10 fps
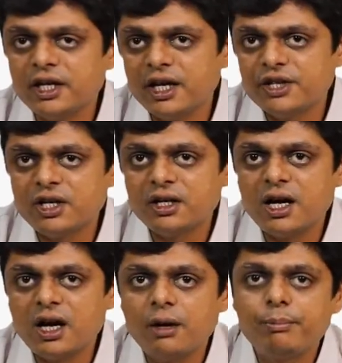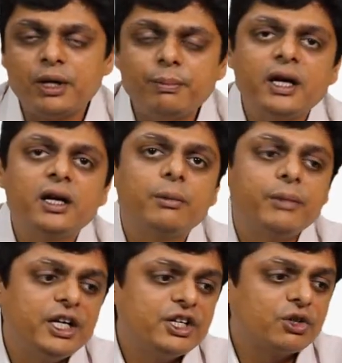an agenda, prepare
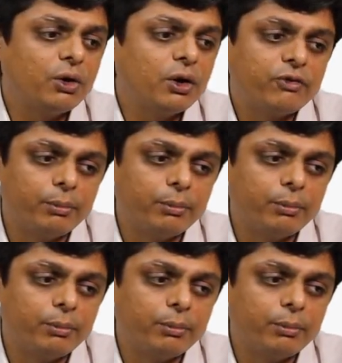minutes of